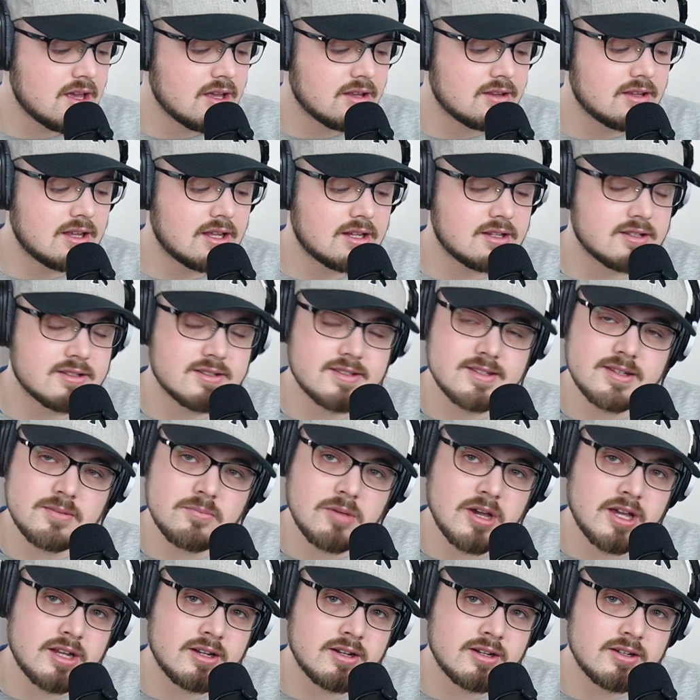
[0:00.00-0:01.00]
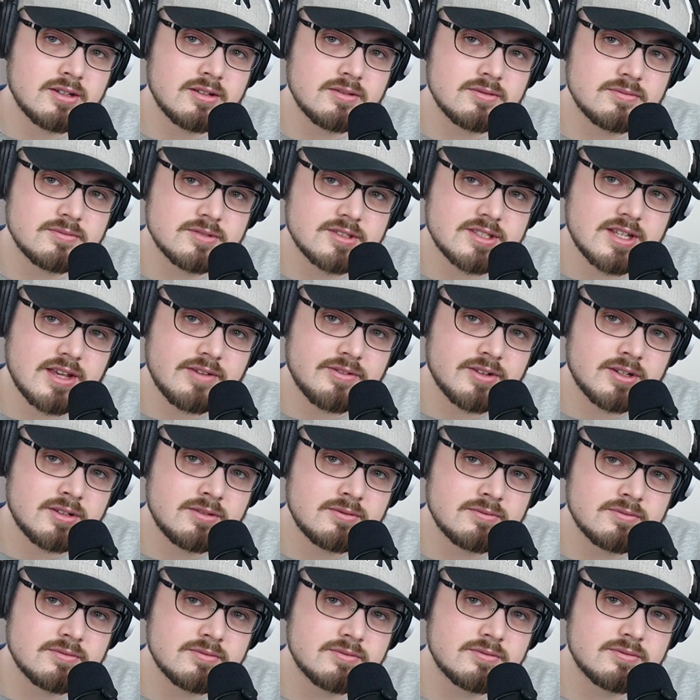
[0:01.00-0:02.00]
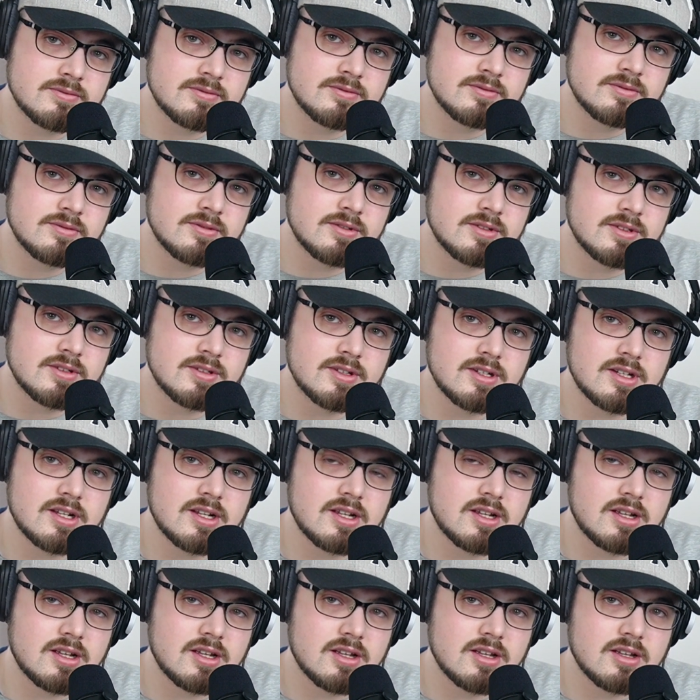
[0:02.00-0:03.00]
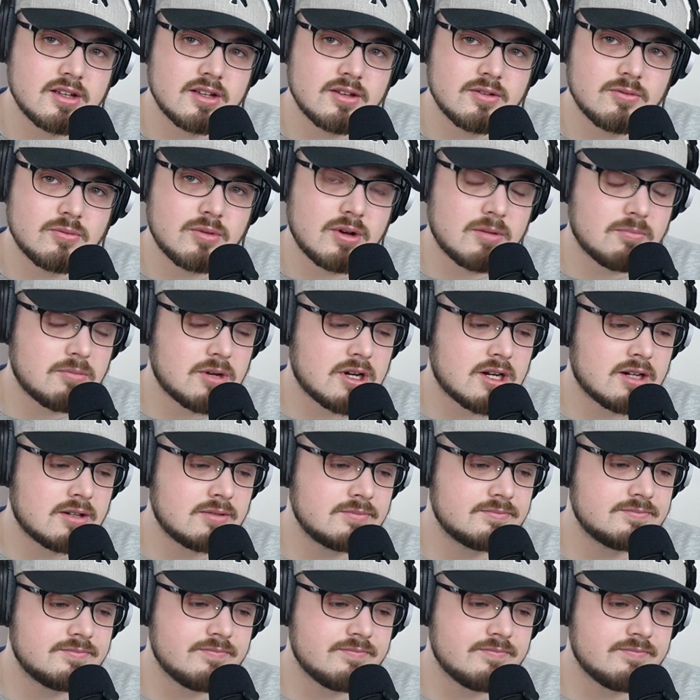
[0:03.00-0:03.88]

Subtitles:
Then it's C minor 7, 1 bar,